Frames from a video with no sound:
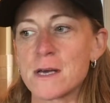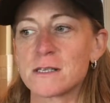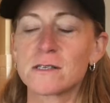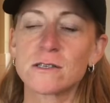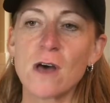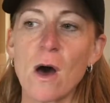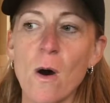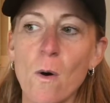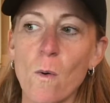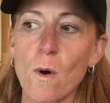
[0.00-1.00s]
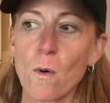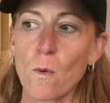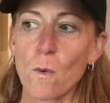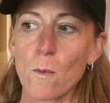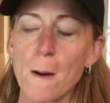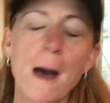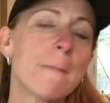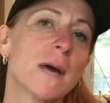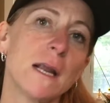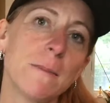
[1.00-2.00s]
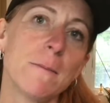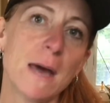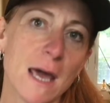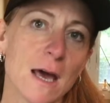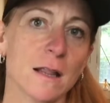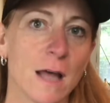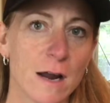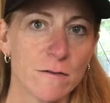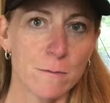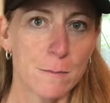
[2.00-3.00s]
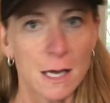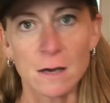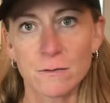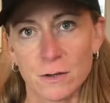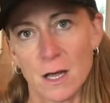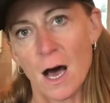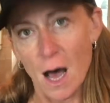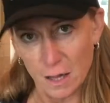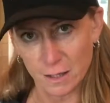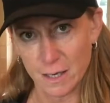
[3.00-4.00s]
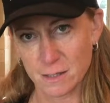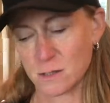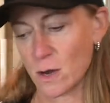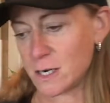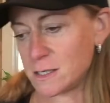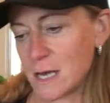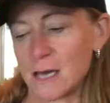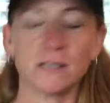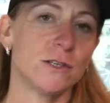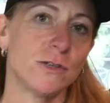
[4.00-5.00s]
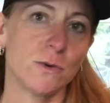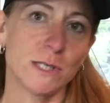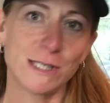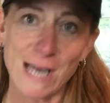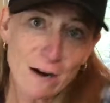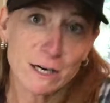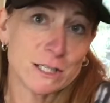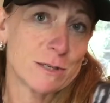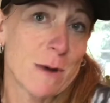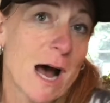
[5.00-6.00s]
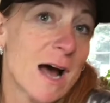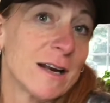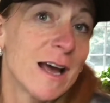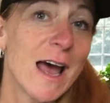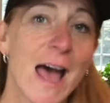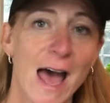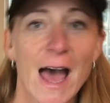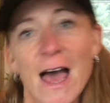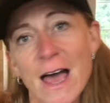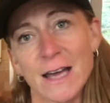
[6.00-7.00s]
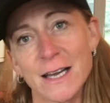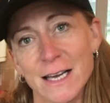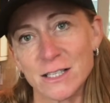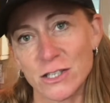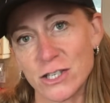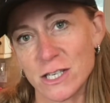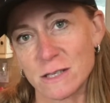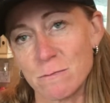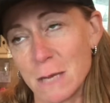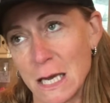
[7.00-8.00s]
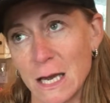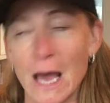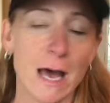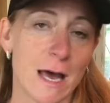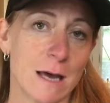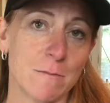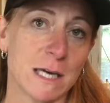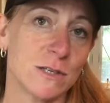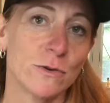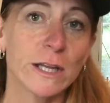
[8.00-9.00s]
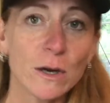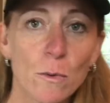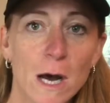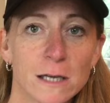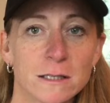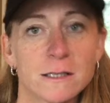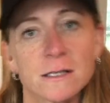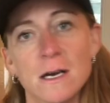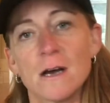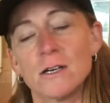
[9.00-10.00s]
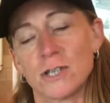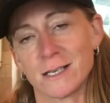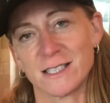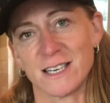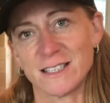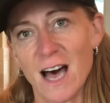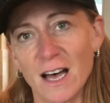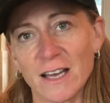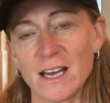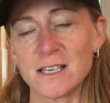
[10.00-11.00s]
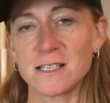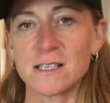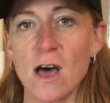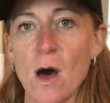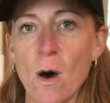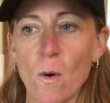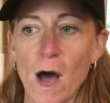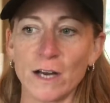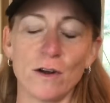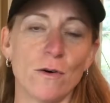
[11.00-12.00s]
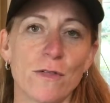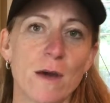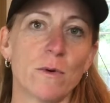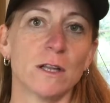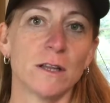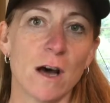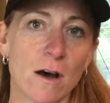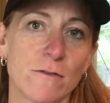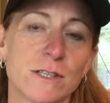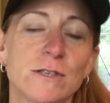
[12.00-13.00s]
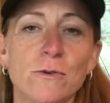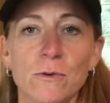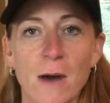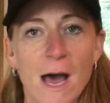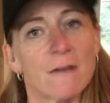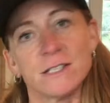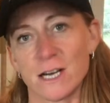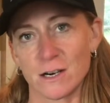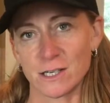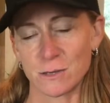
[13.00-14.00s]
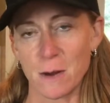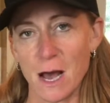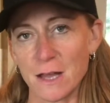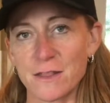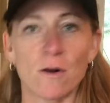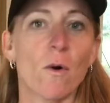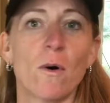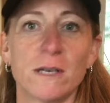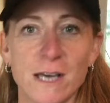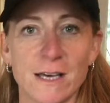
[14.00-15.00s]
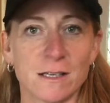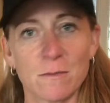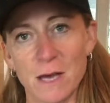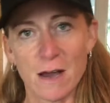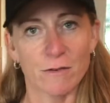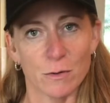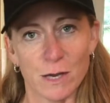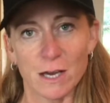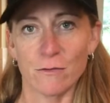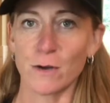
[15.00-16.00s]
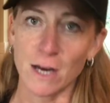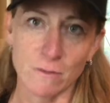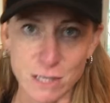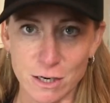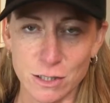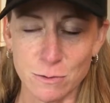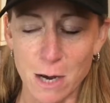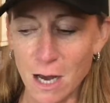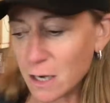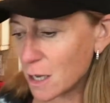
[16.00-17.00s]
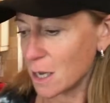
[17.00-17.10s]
So I'm gonna be making a lot of meat for the holidays, so I decided to do a dairy Shabbat. And it's just me and my two little ones, Justin and Dahlia, so I know they will love to have a dairy Shabbat. They're always asking me every week if we can have a dairy Shabbat.